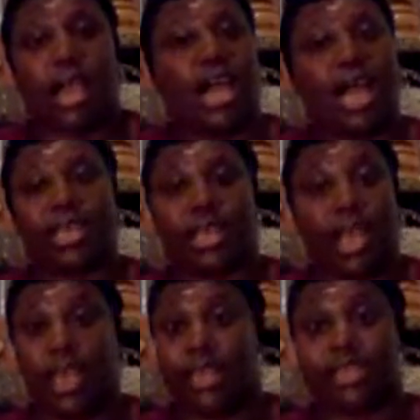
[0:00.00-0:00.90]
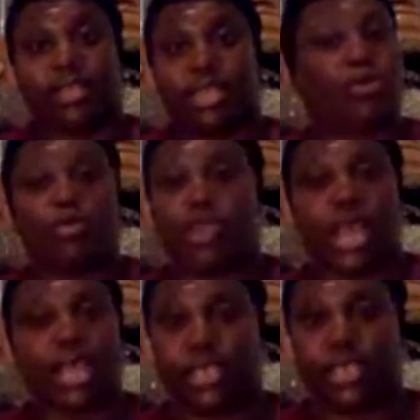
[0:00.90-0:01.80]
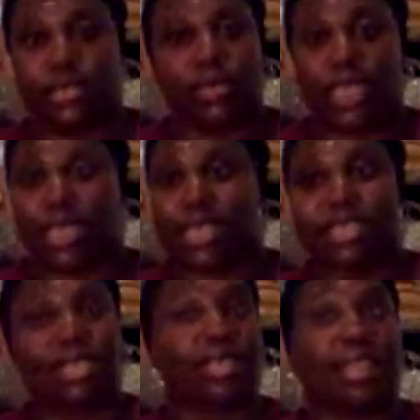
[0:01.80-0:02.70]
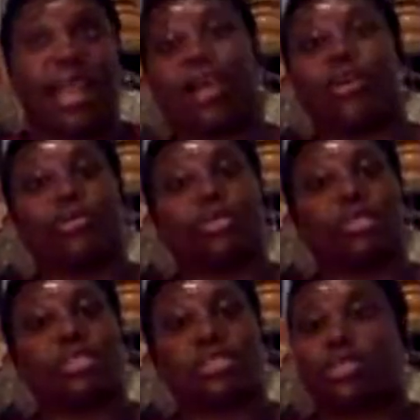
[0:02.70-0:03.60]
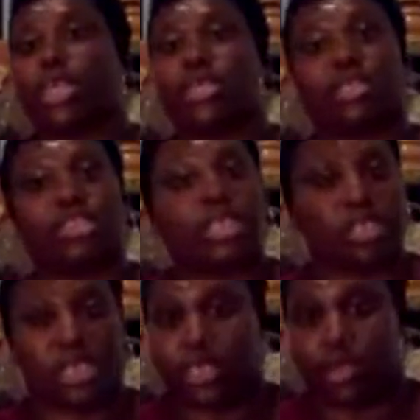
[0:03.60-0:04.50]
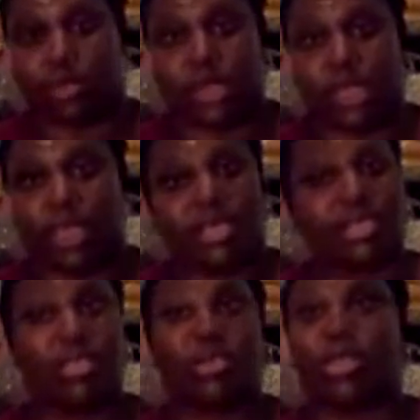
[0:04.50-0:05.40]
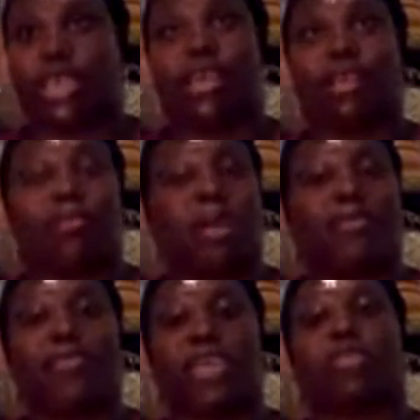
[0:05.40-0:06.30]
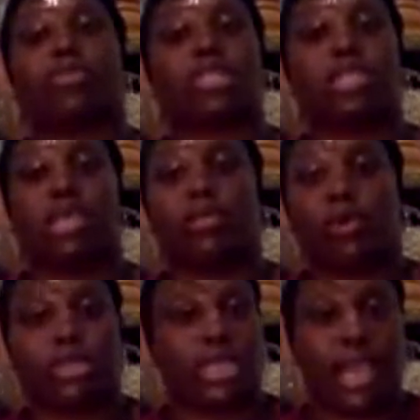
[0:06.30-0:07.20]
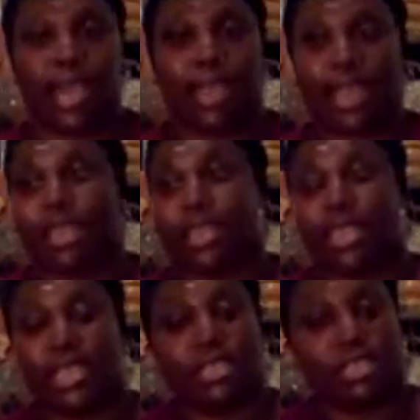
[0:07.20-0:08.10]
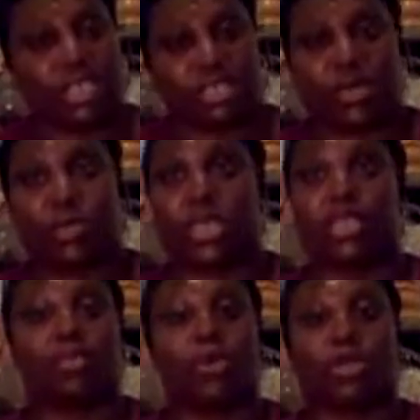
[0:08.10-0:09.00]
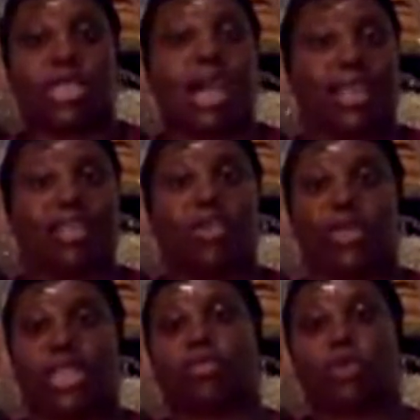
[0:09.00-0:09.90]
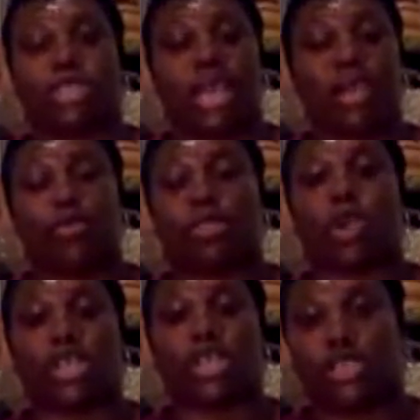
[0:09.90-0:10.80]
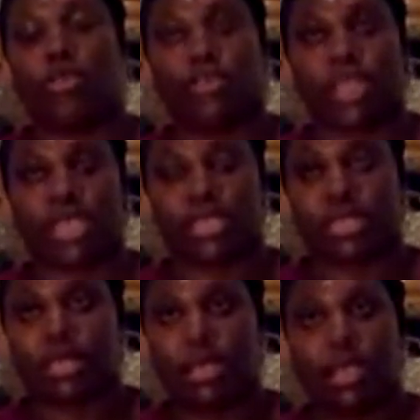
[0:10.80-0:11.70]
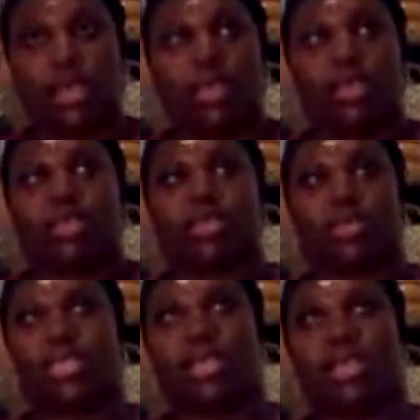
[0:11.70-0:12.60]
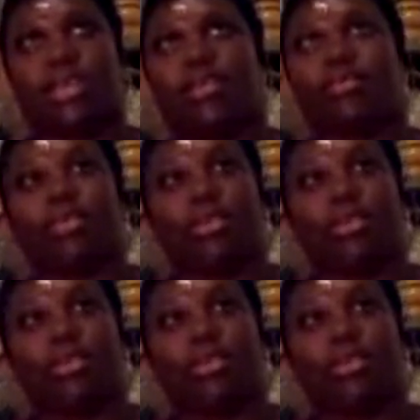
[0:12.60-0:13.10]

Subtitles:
I had to say Baruch Hashem, and I said it loud so that the judge could hear me, to know that my faith is in the Most High, not in his judgment, but in the Most High, knowing that the Most High was watching over this. So it's like, you